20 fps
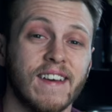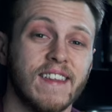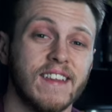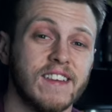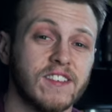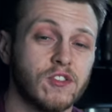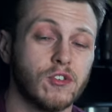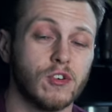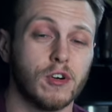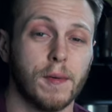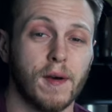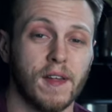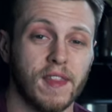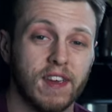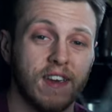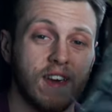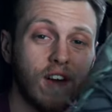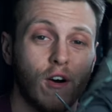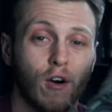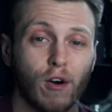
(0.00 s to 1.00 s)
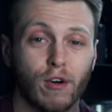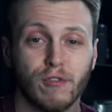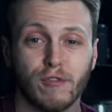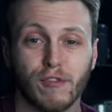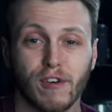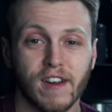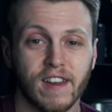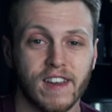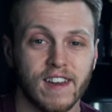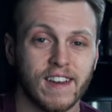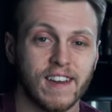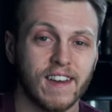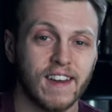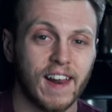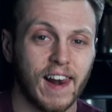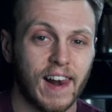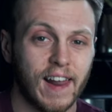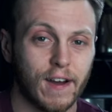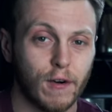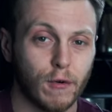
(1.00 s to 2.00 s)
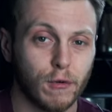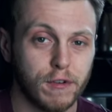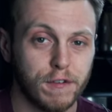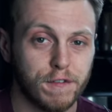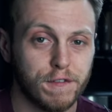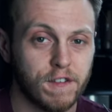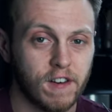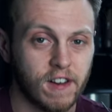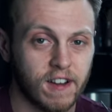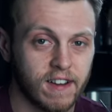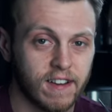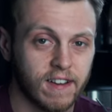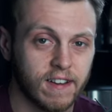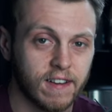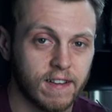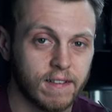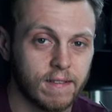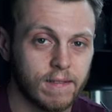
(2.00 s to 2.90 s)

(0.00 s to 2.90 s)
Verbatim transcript: let's talk about the on-running Cloud Flyer.